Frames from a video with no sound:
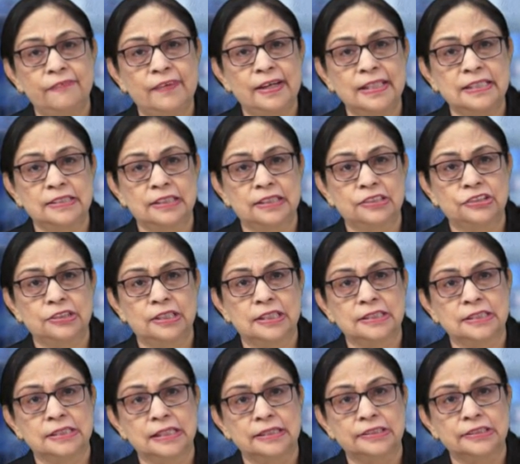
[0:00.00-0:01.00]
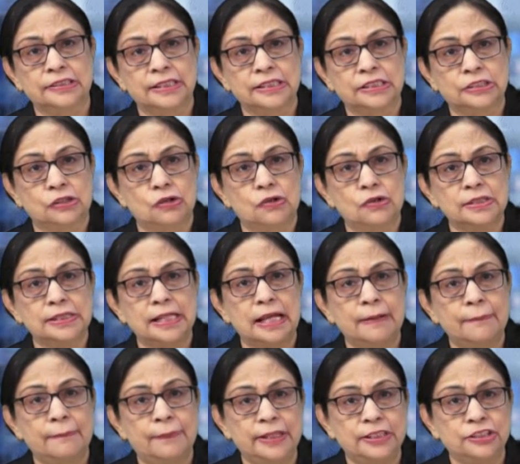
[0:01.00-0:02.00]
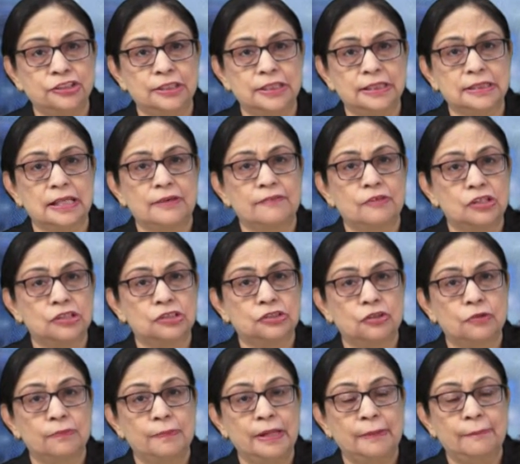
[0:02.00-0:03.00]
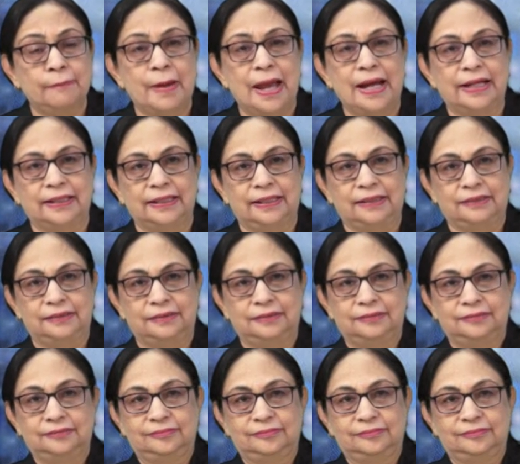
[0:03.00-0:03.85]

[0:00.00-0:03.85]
infrastructure such as roads and bridges have also been impacted.